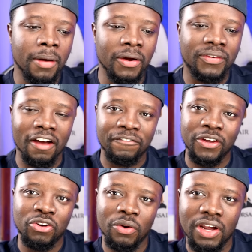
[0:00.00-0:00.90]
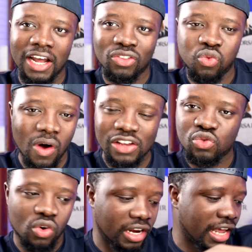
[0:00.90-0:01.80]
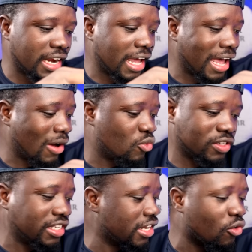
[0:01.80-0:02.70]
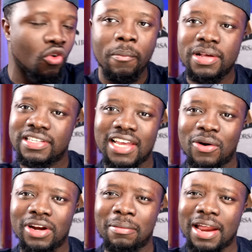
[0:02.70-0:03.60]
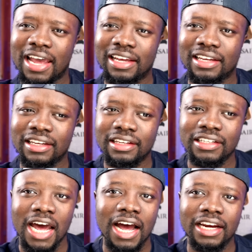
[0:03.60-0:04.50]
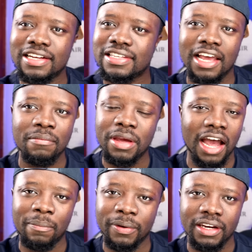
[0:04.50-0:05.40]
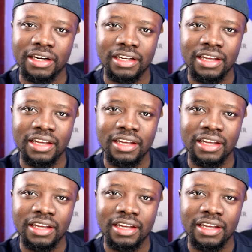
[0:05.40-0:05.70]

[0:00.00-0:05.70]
Me share video and at once one and I was seeing gumin sa when I'm like, nah, this can't be happening.